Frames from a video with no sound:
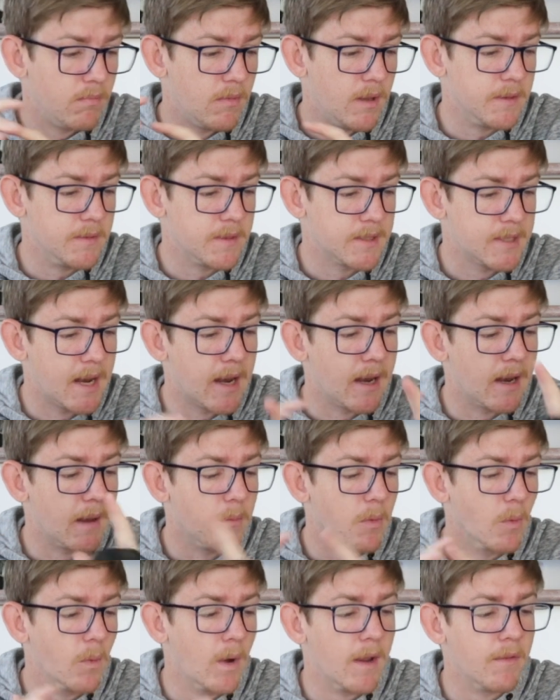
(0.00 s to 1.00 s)
and set it
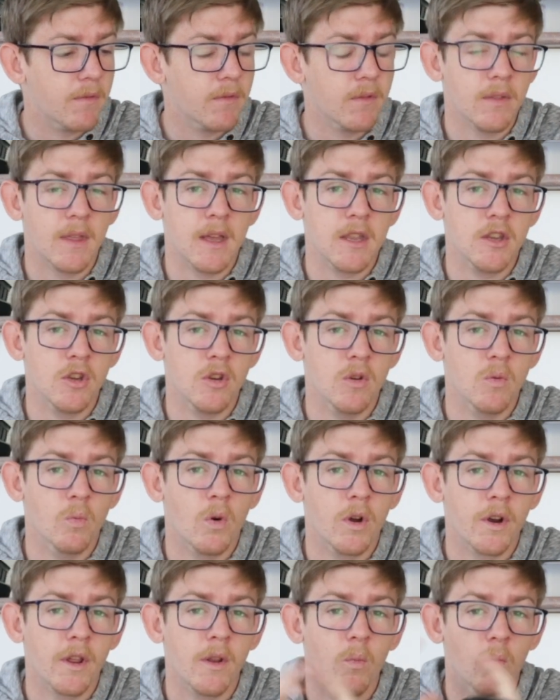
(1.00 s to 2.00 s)
up the way that you
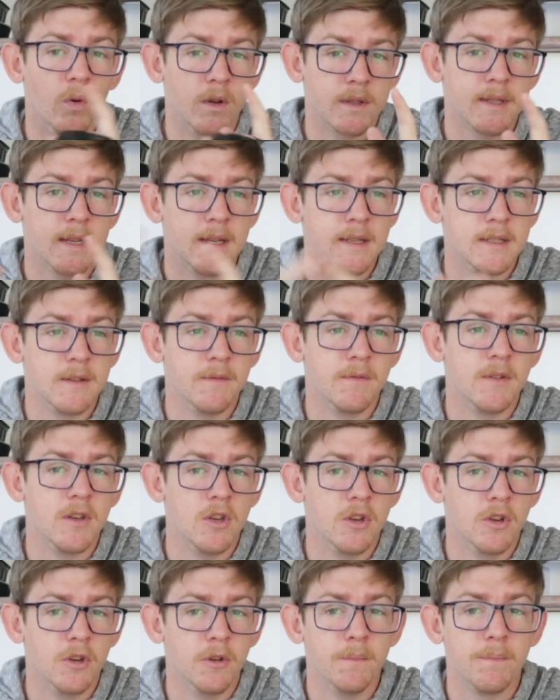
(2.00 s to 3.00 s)
want it and what's easy for
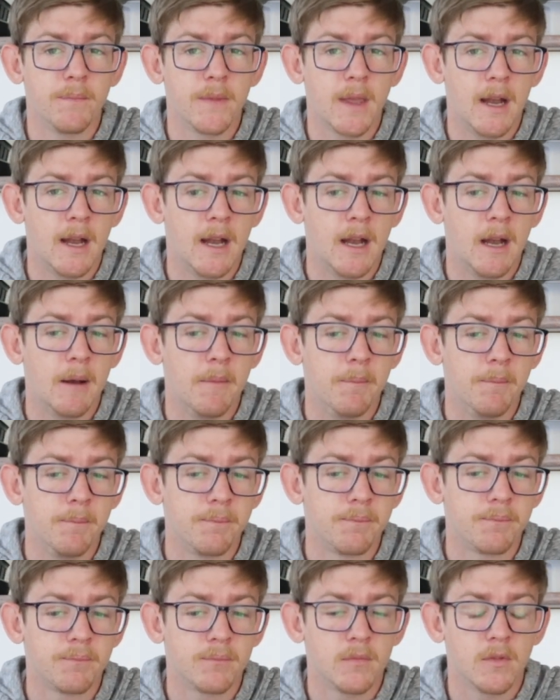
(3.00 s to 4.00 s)
you.
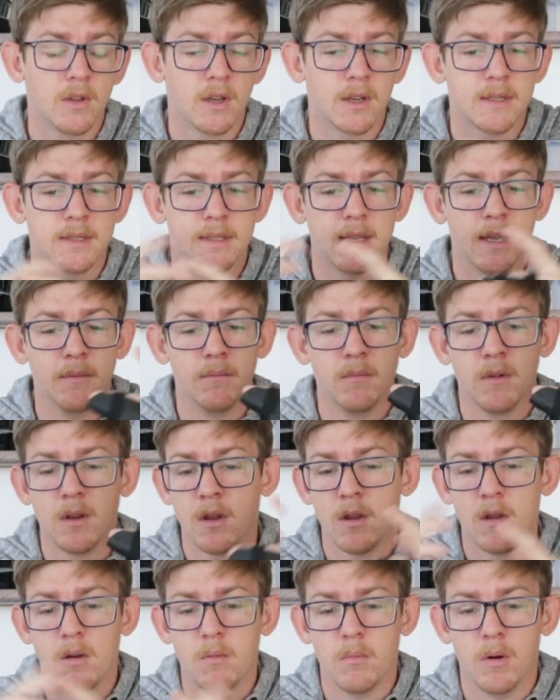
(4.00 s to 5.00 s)
Like I said,
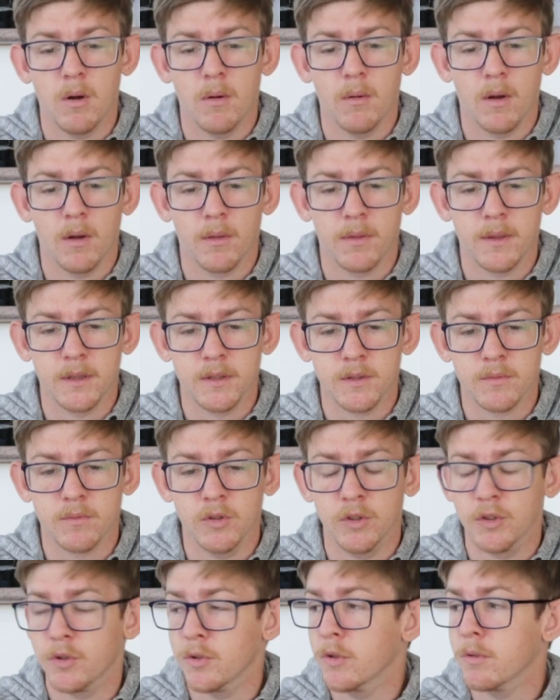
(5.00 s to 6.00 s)
I think it's
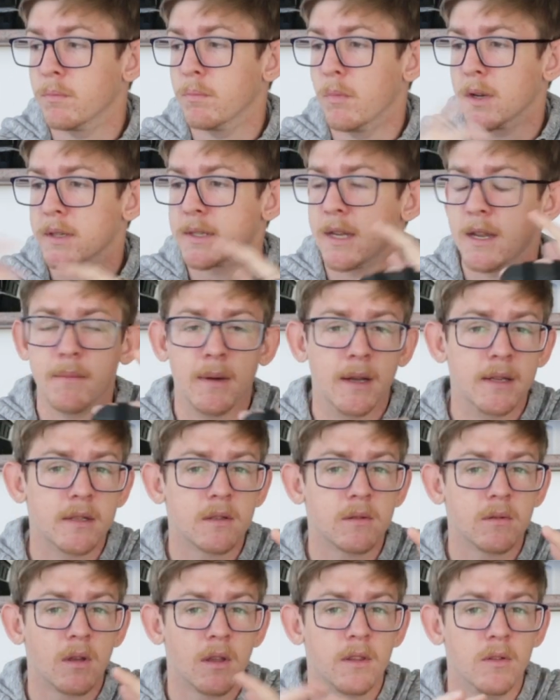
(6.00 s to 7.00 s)
really good. My
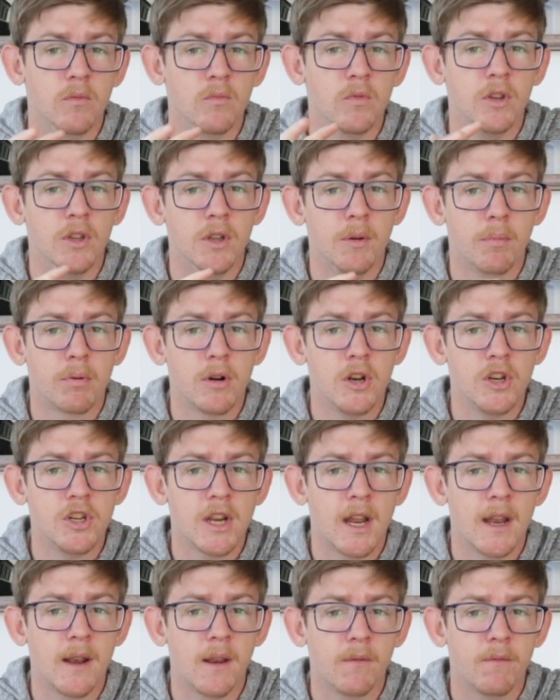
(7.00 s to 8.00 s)
teammates, I think, really
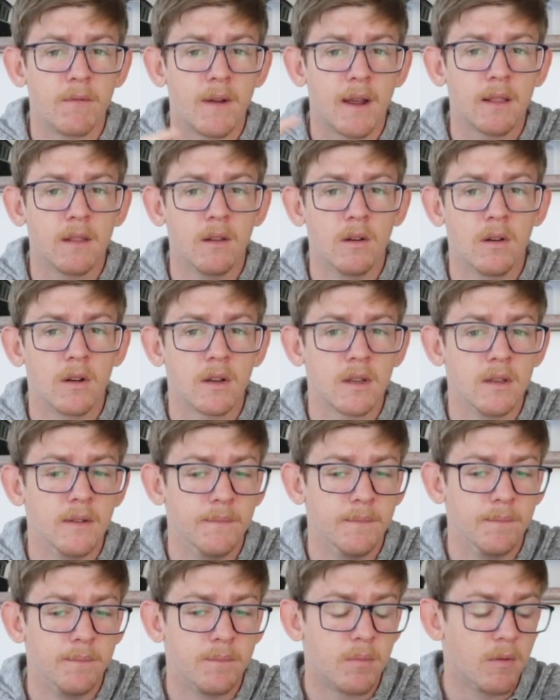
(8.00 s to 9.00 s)
appreciate the fact that I
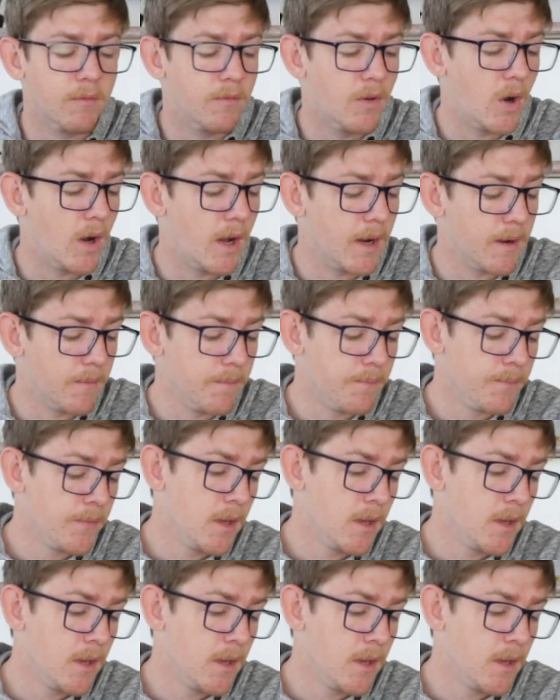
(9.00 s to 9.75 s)
can provide,